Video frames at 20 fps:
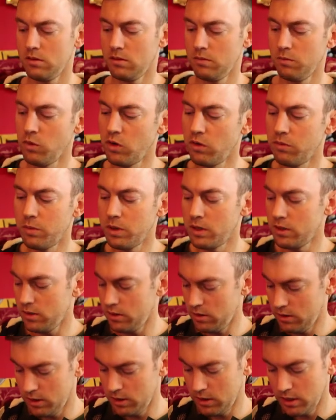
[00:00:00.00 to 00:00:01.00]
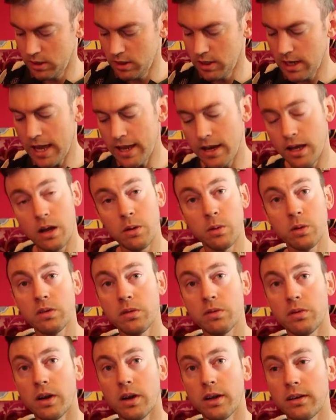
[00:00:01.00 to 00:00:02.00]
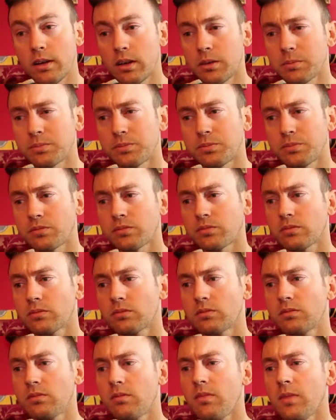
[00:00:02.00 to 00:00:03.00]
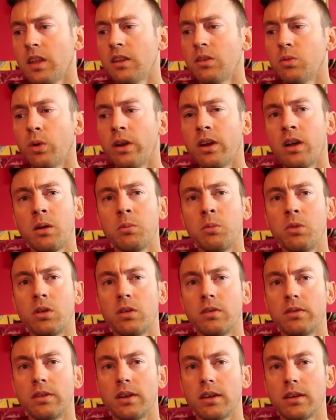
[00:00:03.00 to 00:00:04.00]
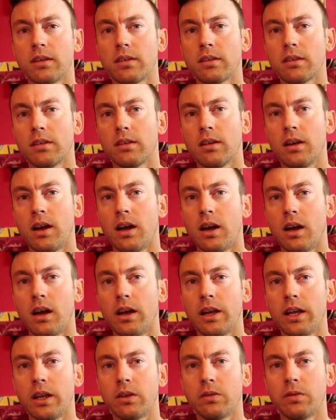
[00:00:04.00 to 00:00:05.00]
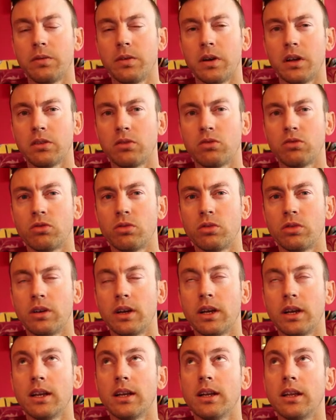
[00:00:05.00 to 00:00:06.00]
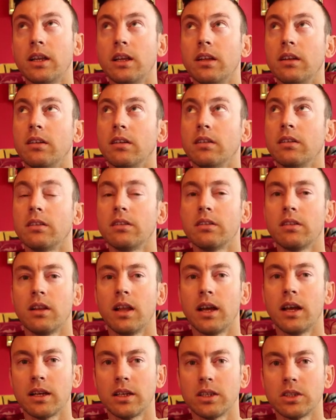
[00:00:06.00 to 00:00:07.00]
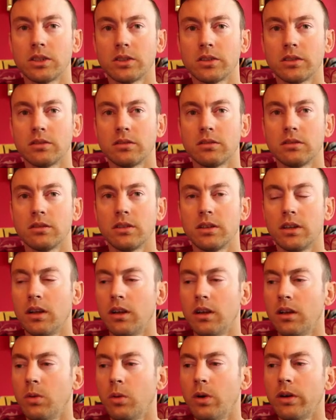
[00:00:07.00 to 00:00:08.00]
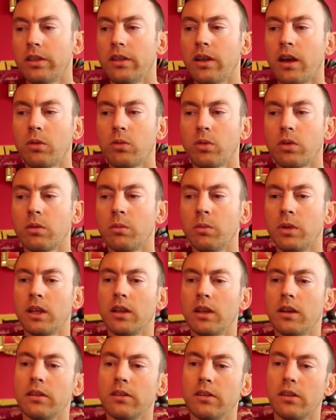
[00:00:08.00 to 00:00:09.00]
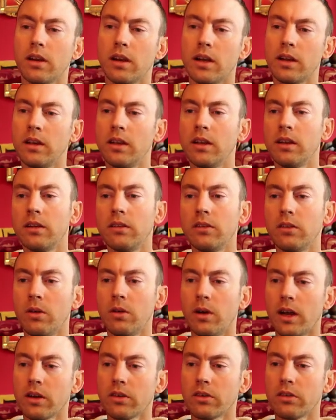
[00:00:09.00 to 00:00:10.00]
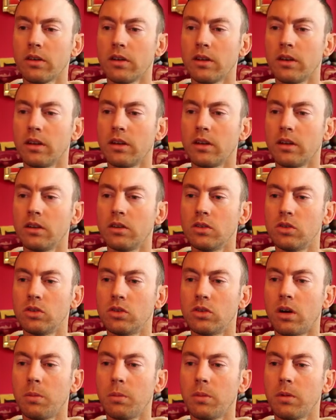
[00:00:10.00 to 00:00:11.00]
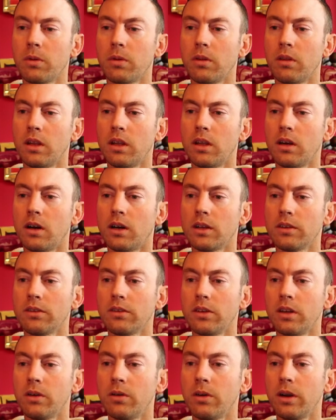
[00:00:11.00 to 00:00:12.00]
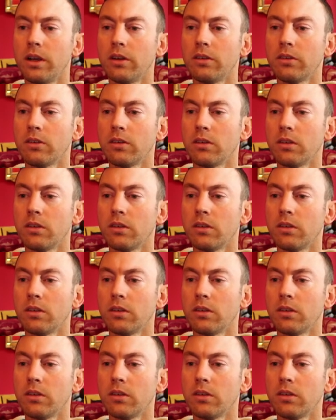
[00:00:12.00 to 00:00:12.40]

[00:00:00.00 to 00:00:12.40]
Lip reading: movement and I was finding that when I moved it, it felt really sluggish. What that would mean is that I needed to actually drop the RC rate.